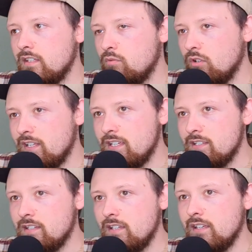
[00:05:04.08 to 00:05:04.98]
It's pretty
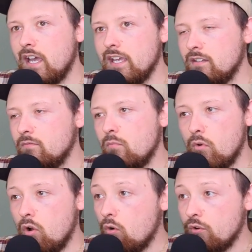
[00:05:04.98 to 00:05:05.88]
easy. I can
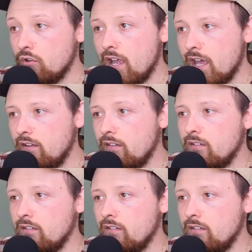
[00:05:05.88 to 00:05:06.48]
order ahead.